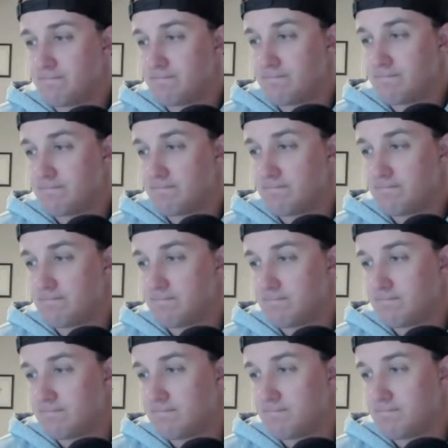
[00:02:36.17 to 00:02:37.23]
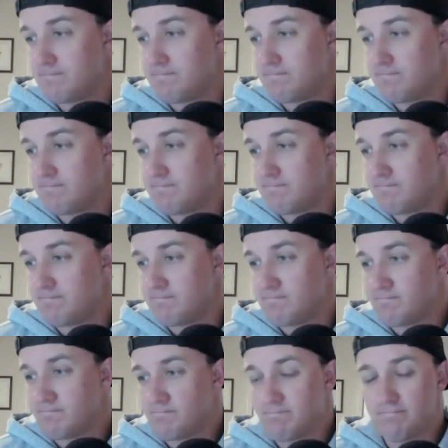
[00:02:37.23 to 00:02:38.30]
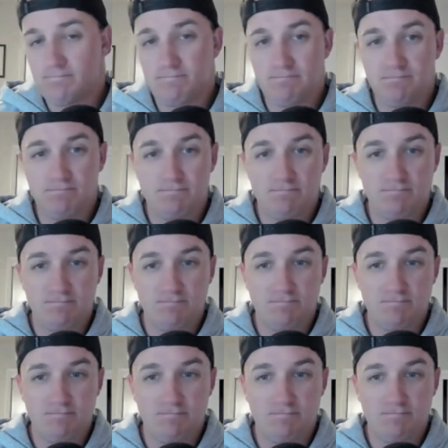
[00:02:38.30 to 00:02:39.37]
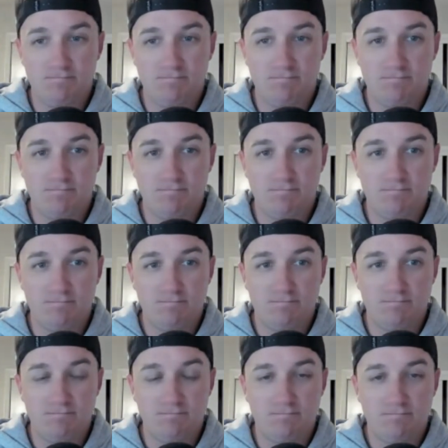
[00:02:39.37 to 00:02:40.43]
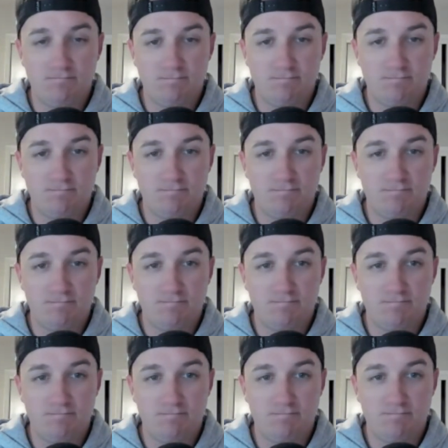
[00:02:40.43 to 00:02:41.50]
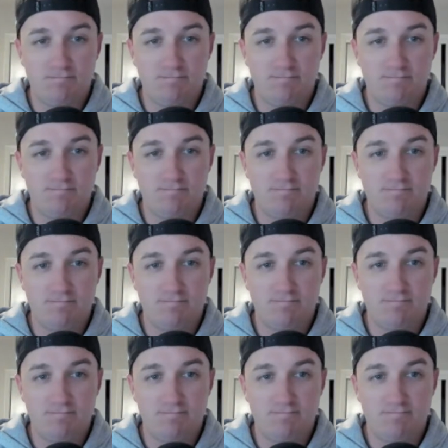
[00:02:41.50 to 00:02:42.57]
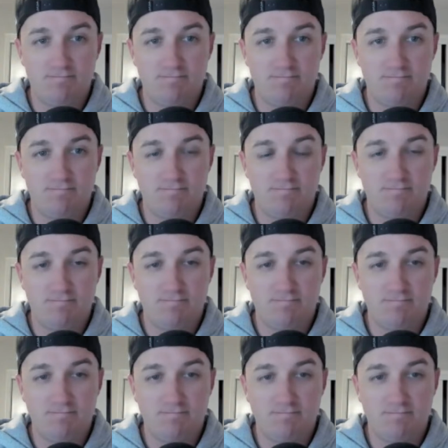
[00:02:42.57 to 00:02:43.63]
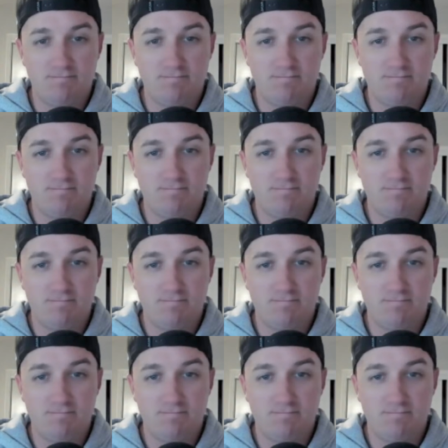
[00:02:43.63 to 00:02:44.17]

The person shown says nothing.